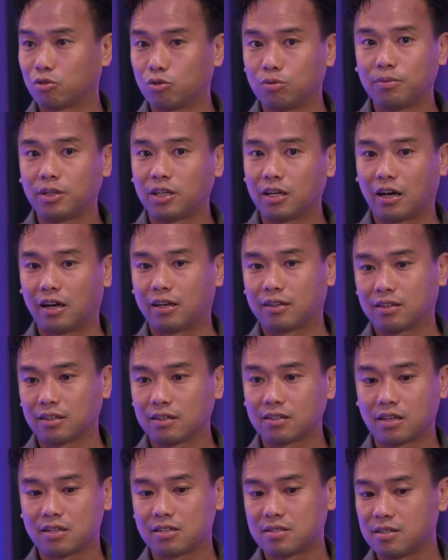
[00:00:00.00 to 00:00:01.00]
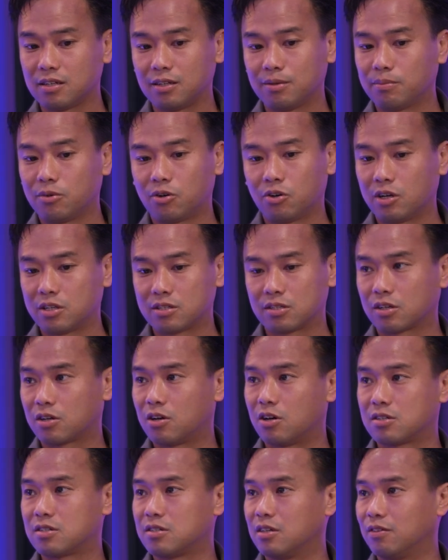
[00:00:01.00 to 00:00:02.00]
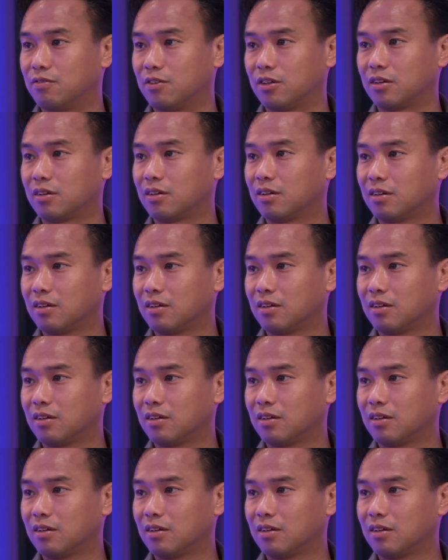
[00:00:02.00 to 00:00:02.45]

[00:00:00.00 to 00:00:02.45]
To me, I think they see it more as a cost saving